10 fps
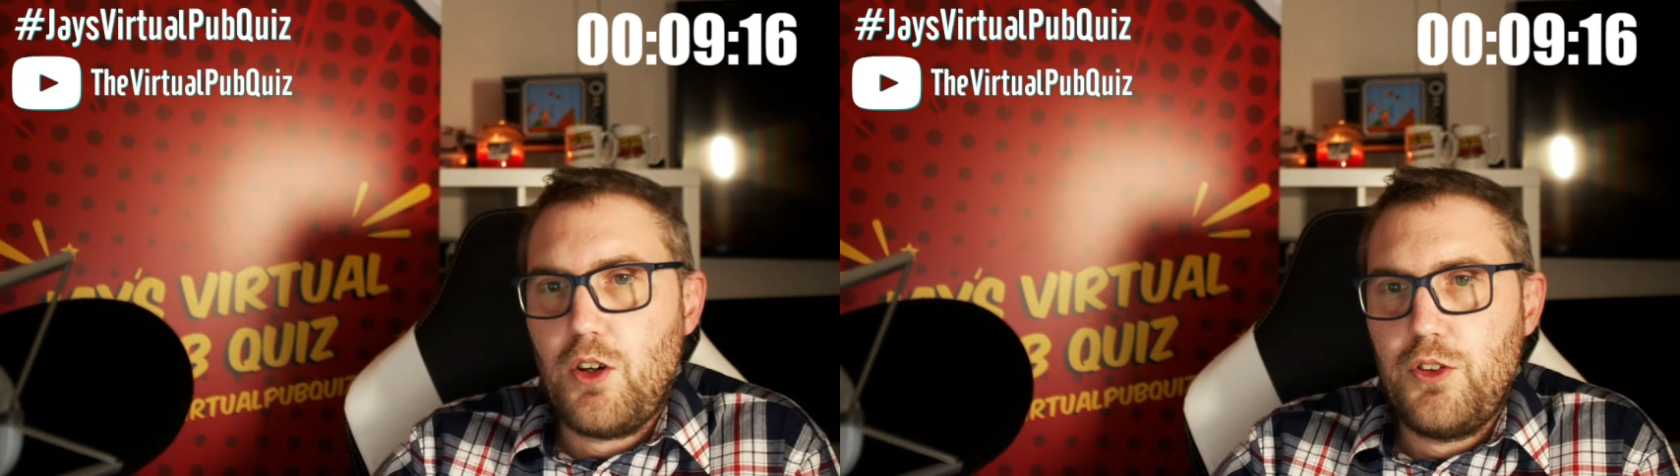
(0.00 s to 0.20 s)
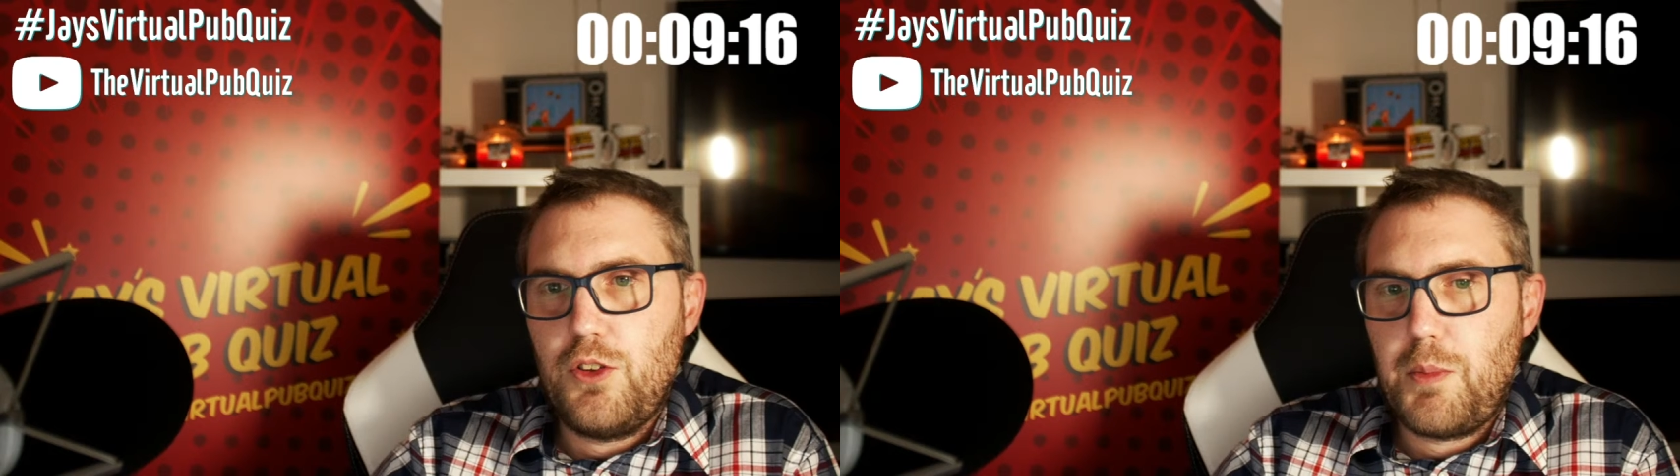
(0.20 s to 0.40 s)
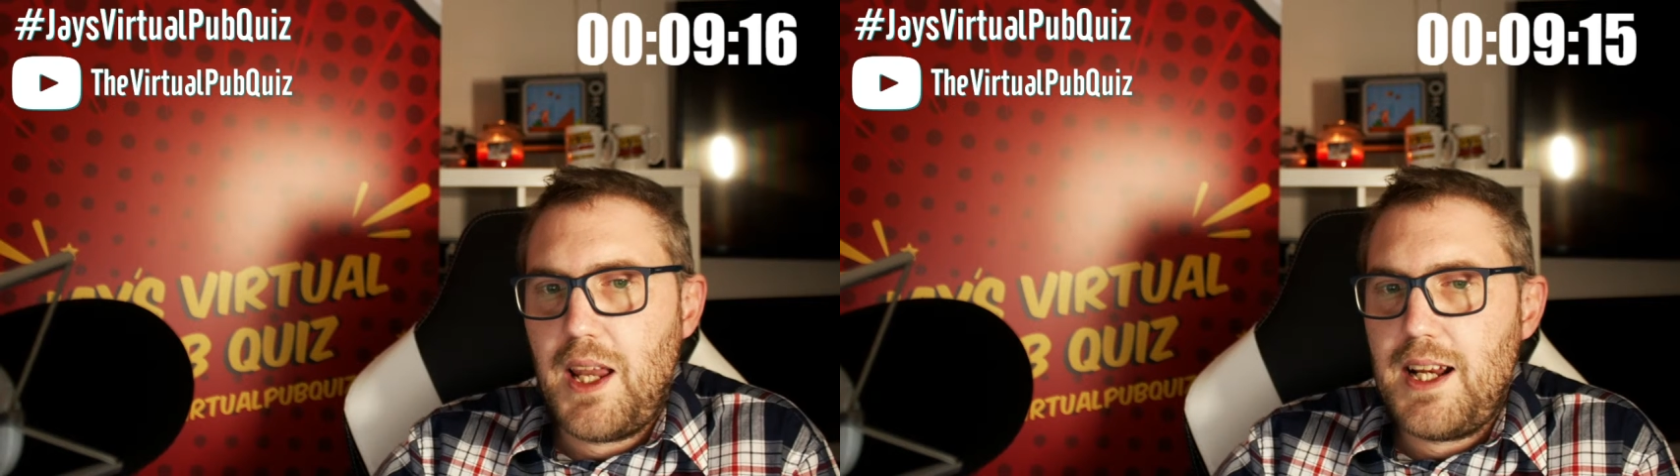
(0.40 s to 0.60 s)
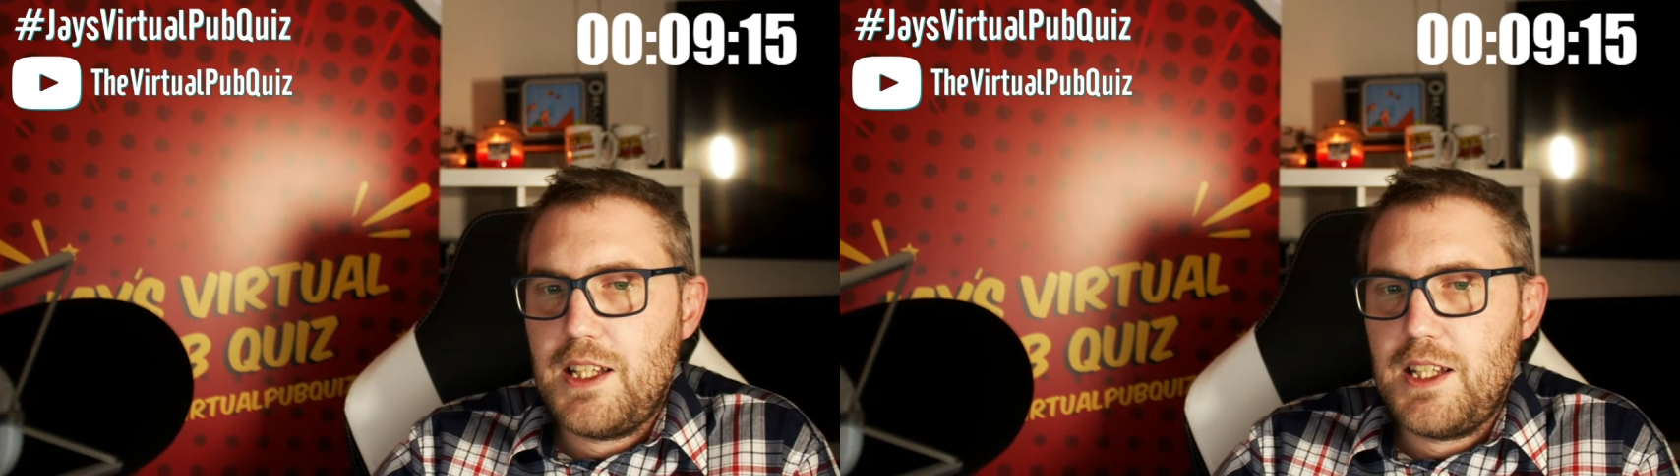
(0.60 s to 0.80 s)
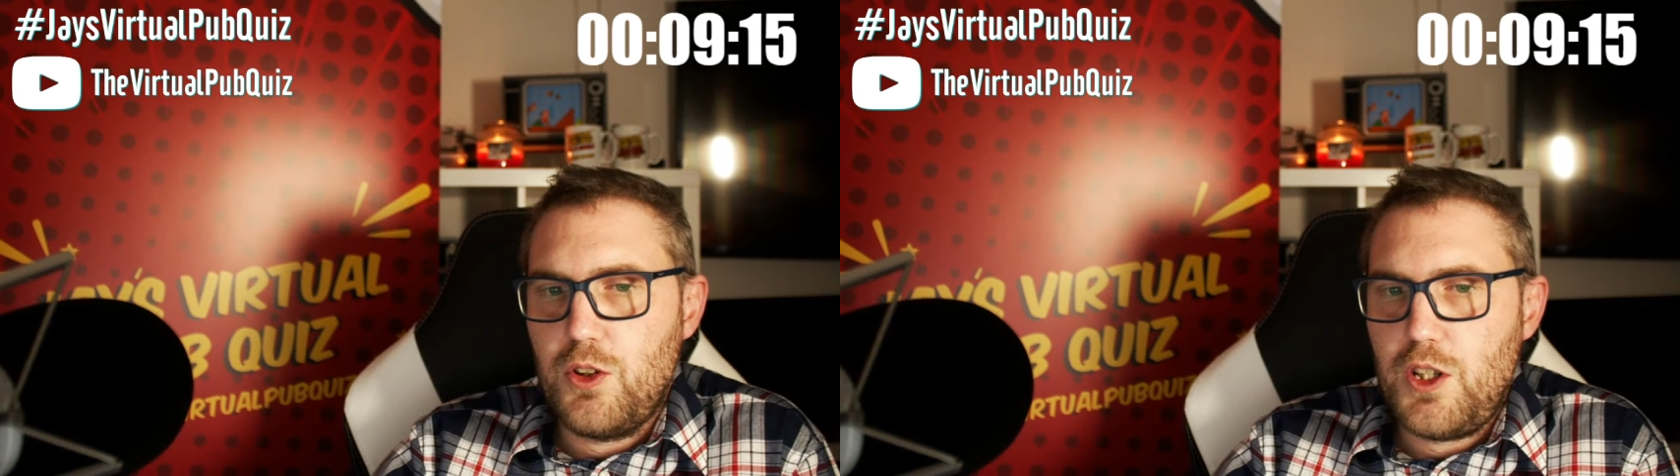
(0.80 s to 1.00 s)
onto a
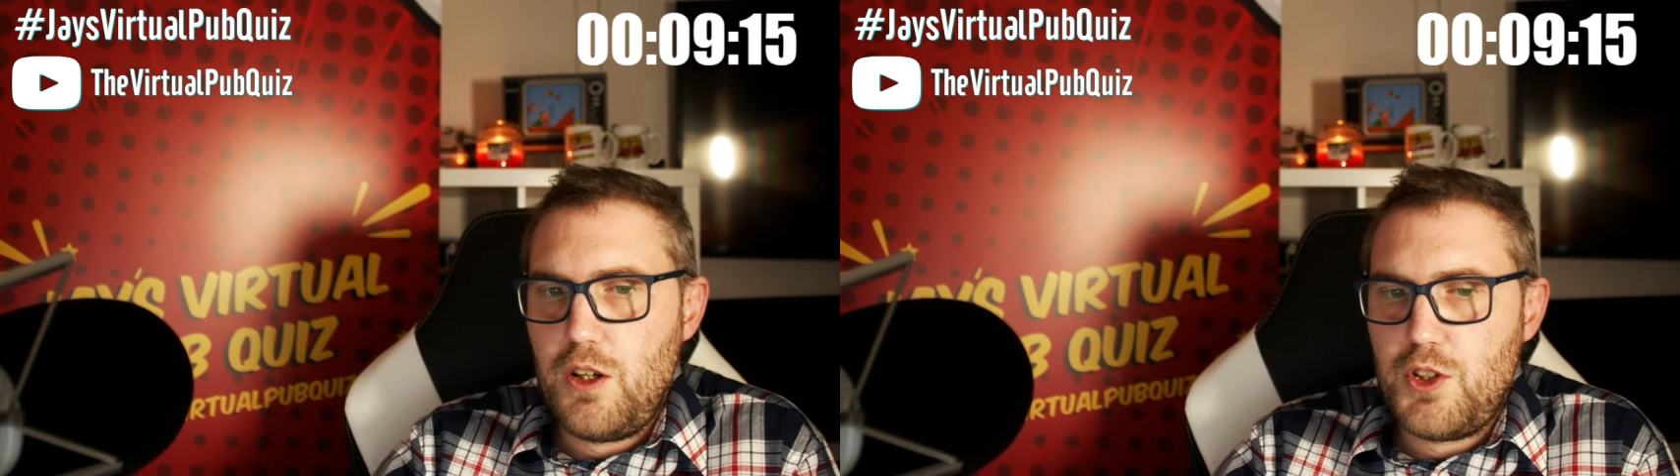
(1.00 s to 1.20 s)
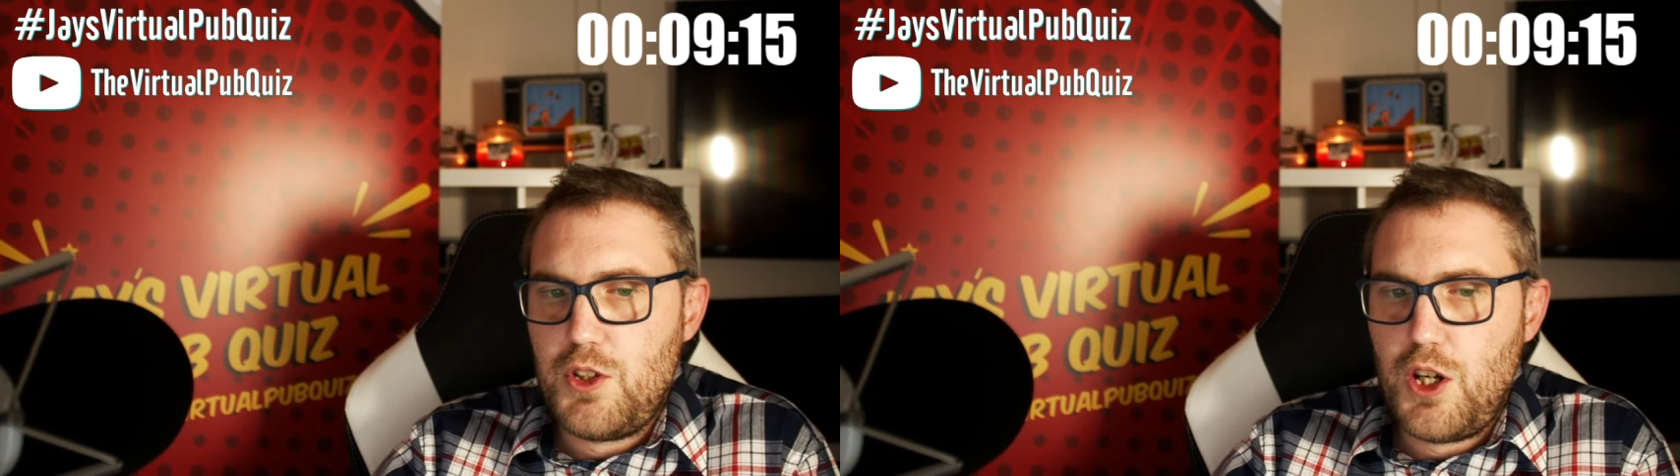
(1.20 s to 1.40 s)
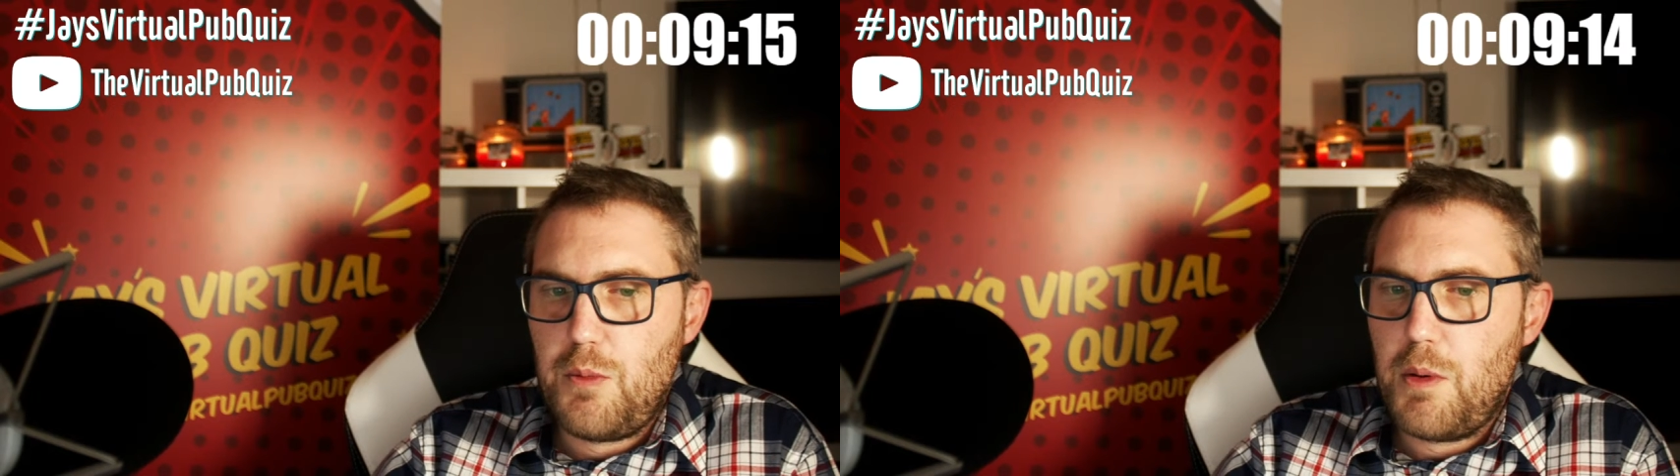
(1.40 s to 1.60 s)
playlist on YouTube.